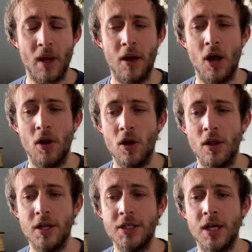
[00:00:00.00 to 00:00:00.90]
A lot of
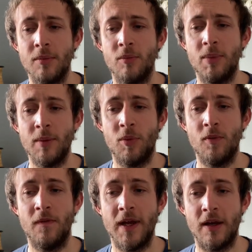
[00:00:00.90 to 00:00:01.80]
the time people
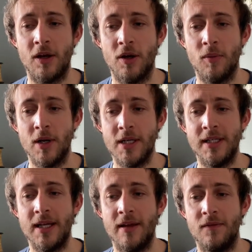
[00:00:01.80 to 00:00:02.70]
think when you
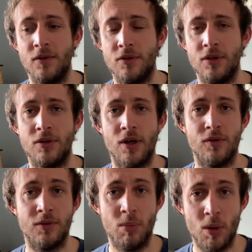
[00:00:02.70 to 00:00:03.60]
say voodoo
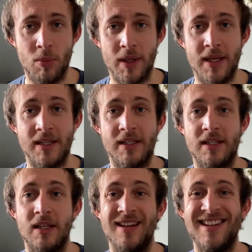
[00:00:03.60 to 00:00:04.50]
dolls, poppets,
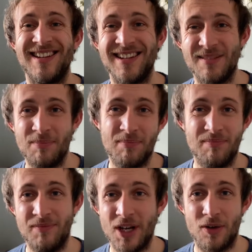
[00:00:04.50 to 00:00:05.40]

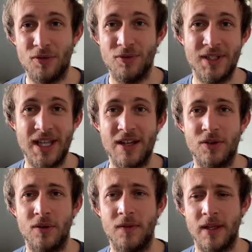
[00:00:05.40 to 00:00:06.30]
dolls, that
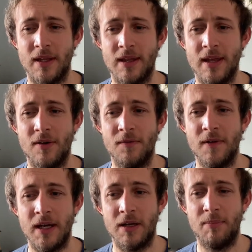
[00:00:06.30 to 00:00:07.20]
sort of thing, then they'll
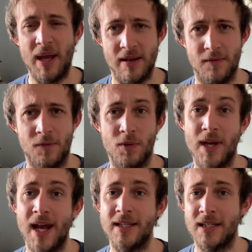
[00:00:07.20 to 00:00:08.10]
think baneful,
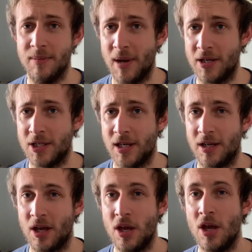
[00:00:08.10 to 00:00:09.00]
nasty magic.